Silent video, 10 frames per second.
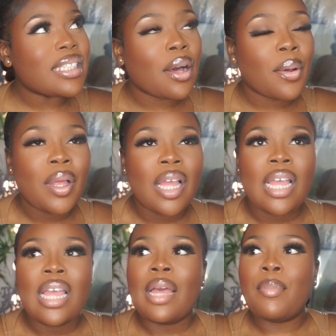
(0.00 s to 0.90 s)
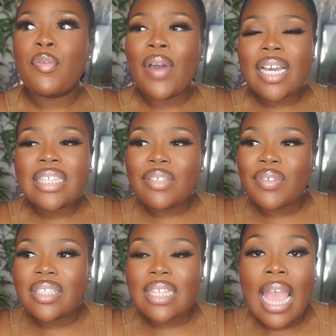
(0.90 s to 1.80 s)
now, before I could
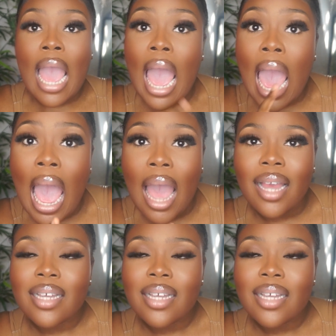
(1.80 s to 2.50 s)
even say, ha,